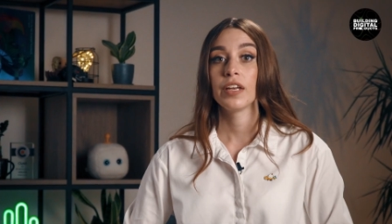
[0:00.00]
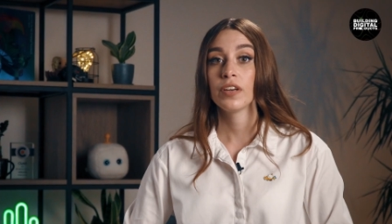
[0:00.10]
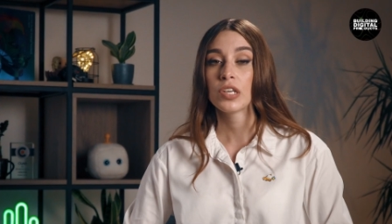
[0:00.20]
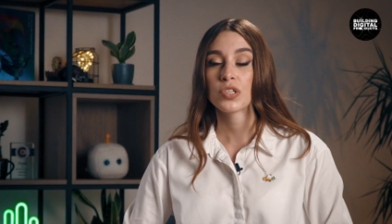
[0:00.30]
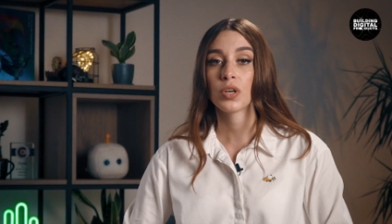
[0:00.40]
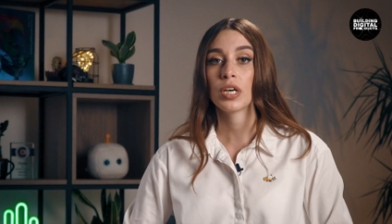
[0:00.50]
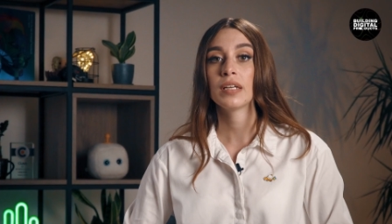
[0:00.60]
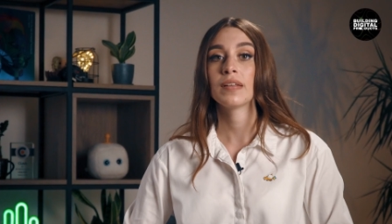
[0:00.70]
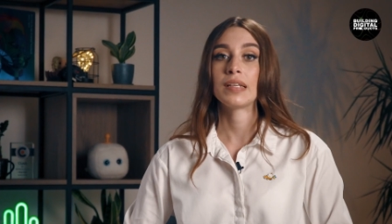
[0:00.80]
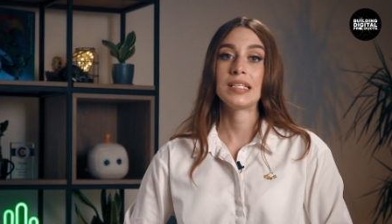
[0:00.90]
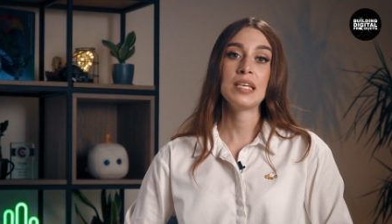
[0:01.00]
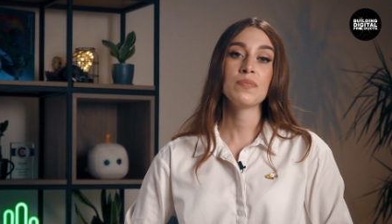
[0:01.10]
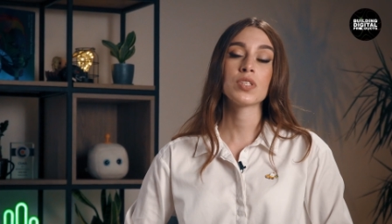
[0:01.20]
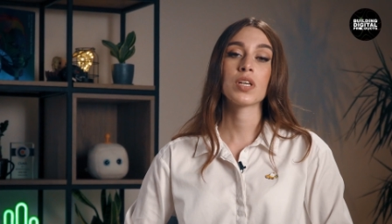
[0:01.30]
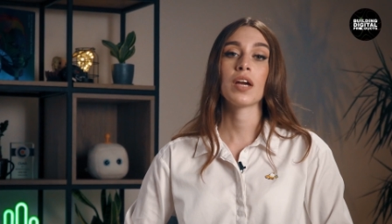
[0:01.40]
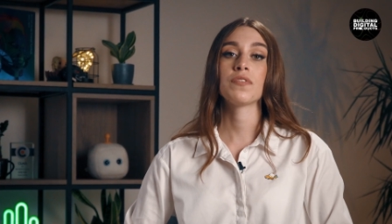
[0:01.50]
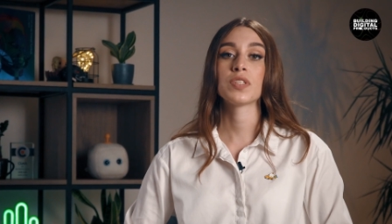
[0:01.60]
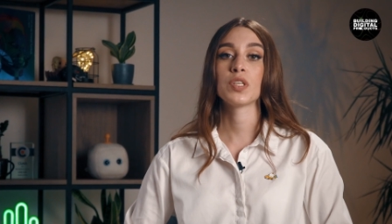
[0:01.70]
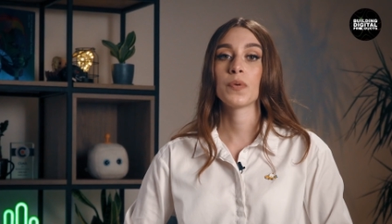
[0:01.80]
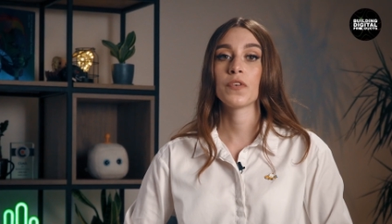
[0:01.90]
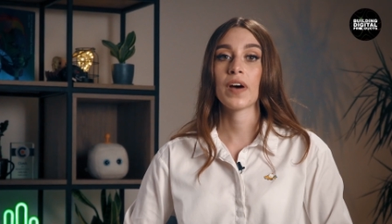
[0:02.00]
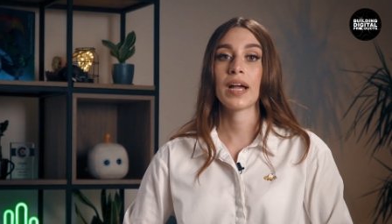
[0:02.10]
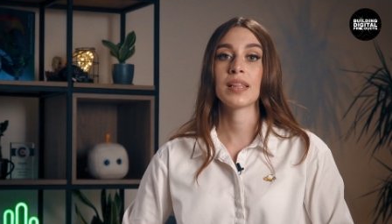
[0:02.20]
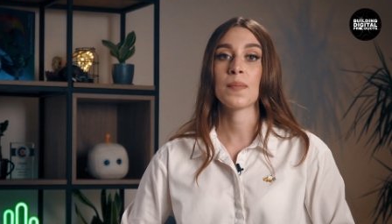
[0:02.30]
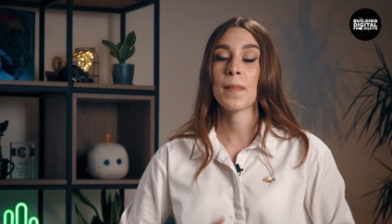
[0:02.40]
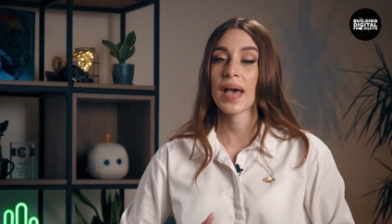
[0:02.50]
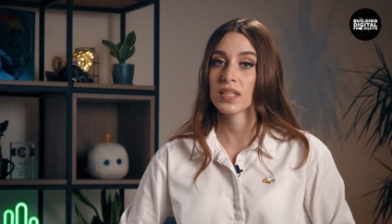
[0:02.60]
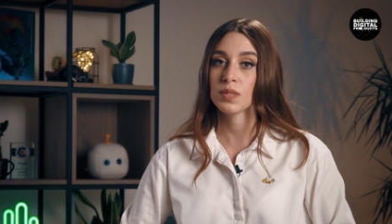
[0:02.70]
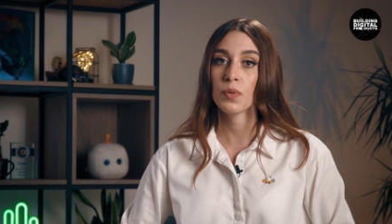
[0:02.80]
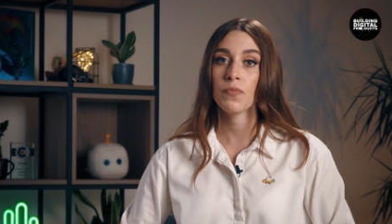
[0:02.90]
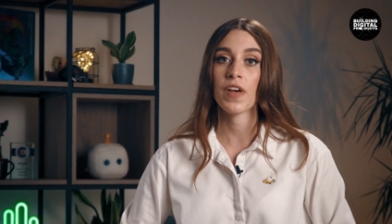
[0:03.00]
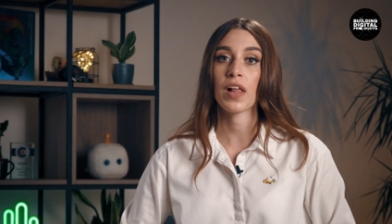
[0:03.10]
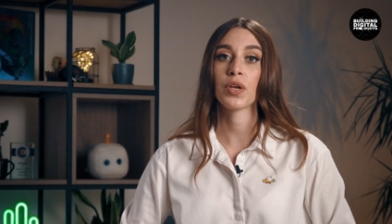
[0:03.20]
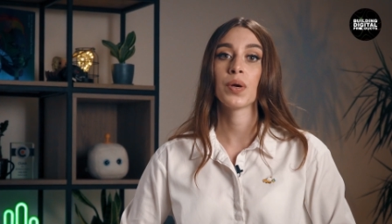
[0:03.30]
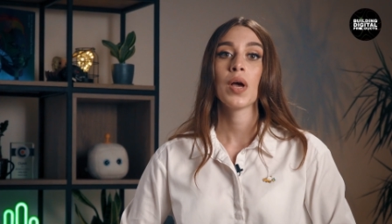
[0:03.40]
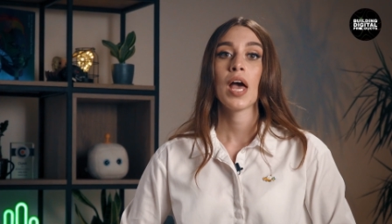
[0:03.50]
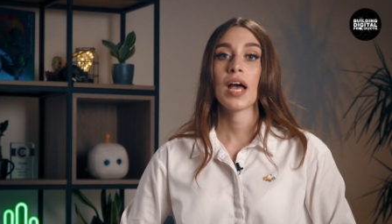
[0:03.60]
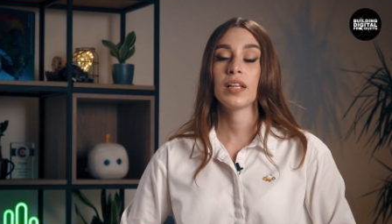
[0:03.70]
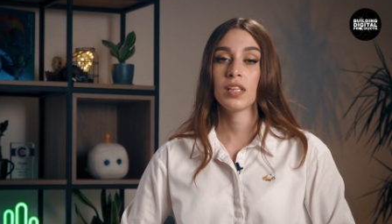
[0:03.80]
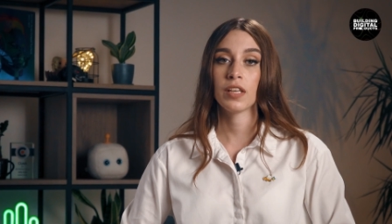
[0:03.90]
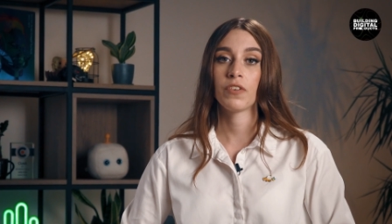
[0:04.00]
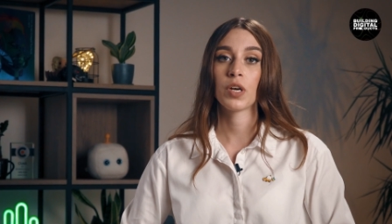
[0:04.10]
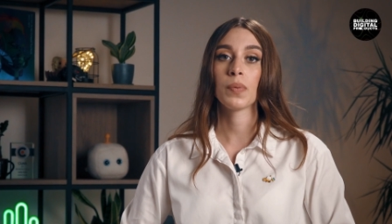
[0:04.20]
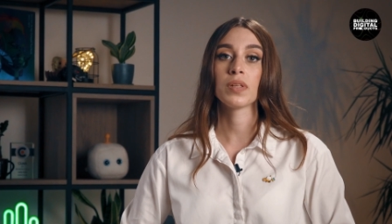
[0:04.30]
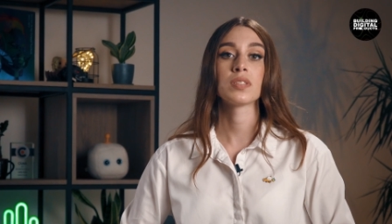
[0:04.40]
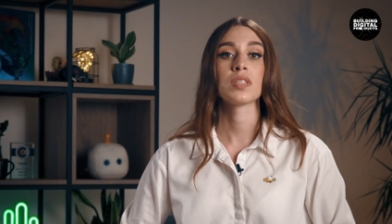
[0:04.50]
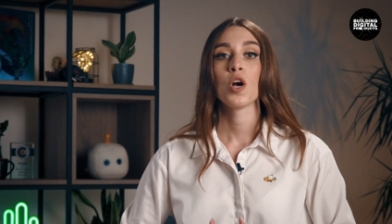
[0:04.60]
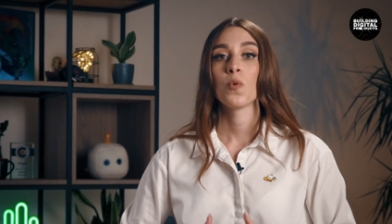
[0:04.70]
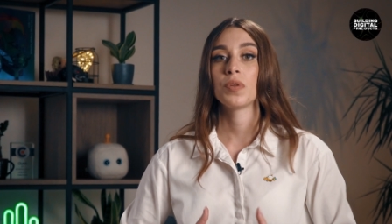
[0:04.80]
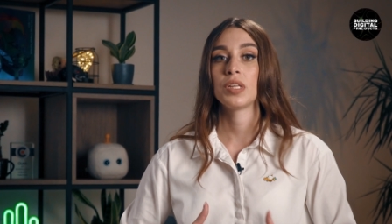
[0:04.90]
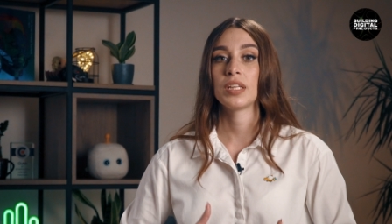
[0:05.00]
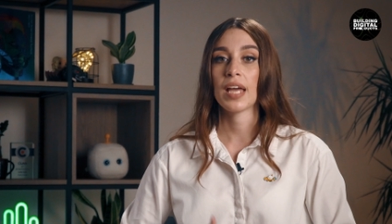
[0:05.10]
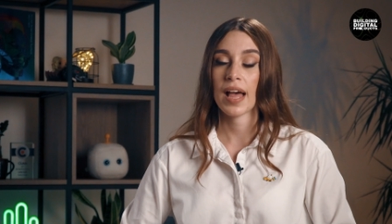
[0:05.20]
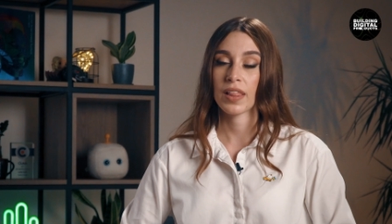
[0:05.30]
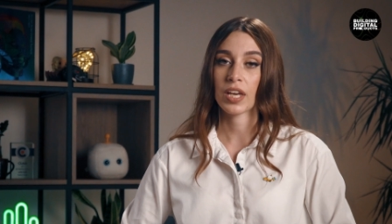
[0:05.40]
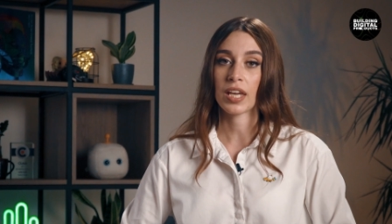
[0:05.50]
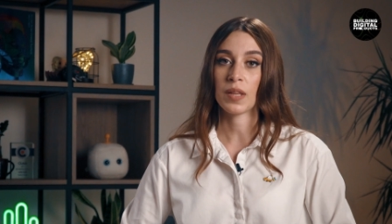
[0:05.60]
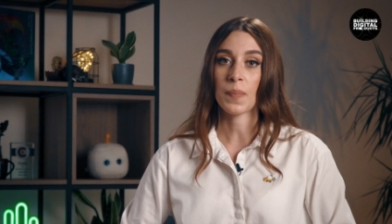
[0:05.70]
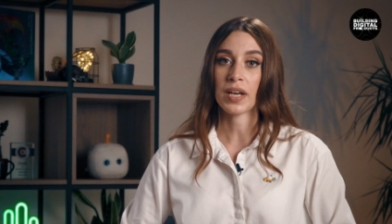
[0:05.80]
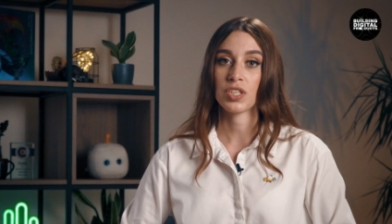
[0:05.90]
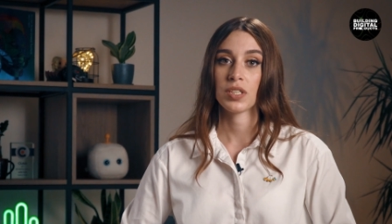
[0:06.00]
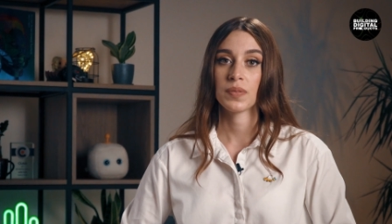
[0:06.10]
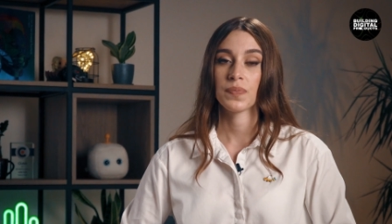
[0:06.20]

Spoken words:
In return, the team strives to provide the maximum value and deliverables within the allocated budget.